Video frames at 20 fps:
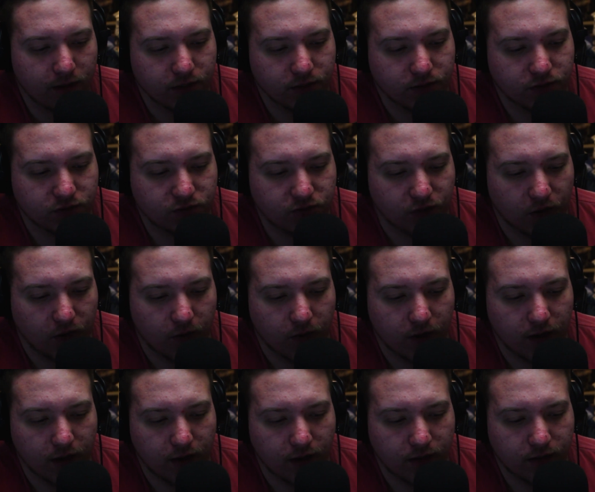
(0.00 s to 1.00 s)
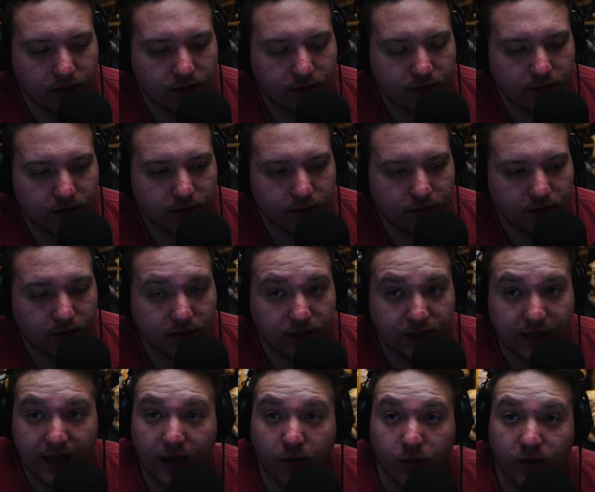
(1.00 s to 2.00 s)
So
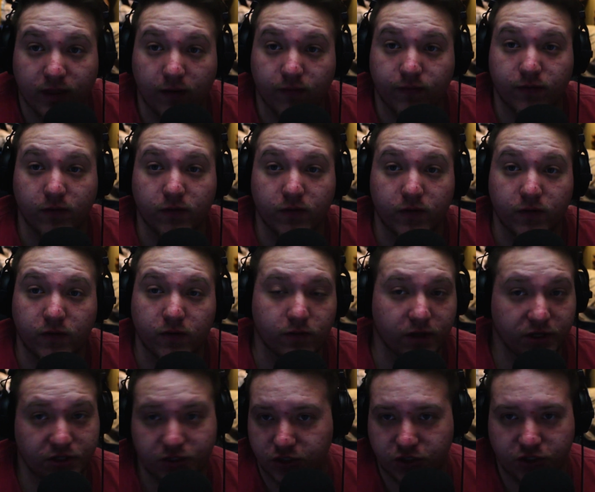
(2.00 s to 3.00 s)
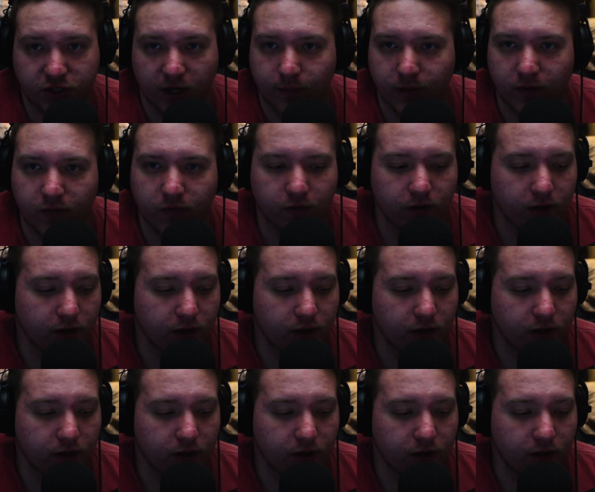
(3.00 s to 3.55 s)
yeah, without further ado, let's just jump into